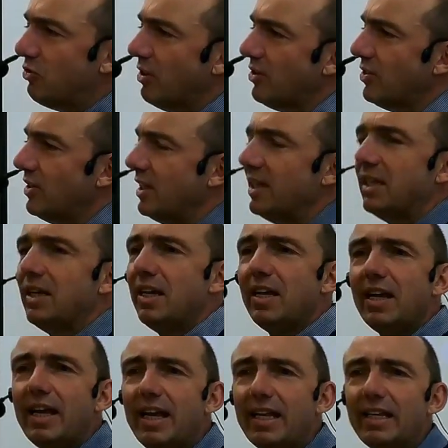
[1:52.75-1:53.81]
trusting
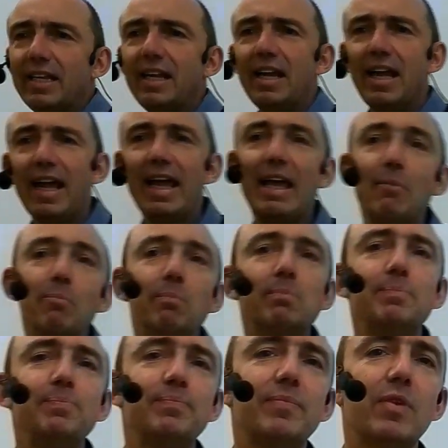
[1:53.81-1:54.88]
in Him.
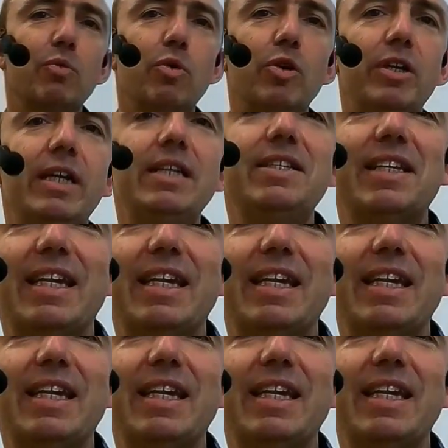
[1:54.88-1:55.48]
We wouldn't need to